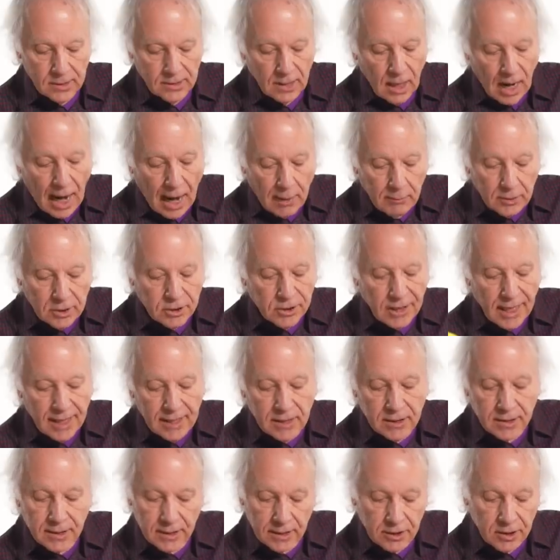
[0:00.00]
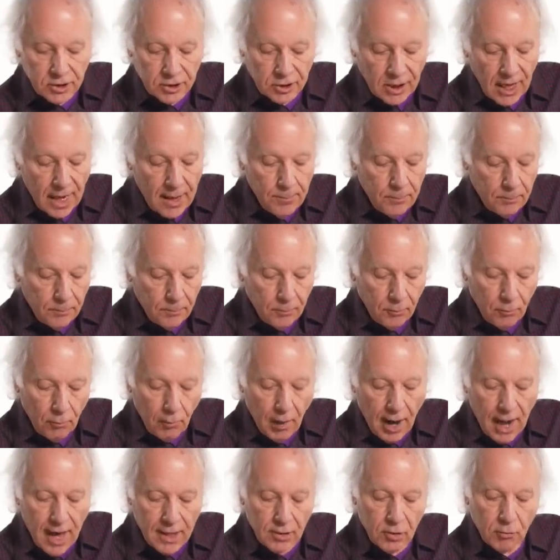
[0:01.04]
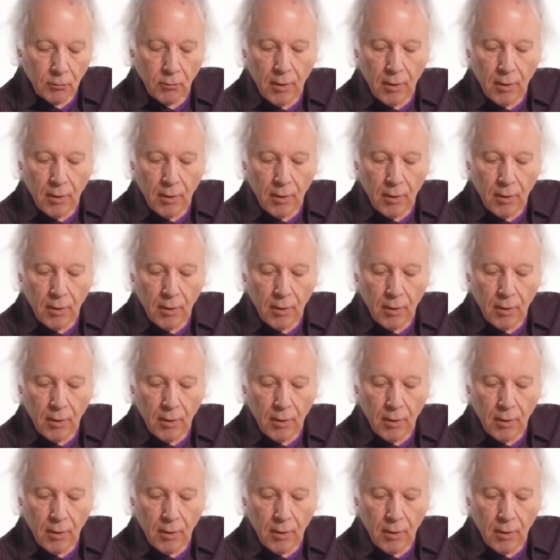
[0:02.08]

So I would change this shape rather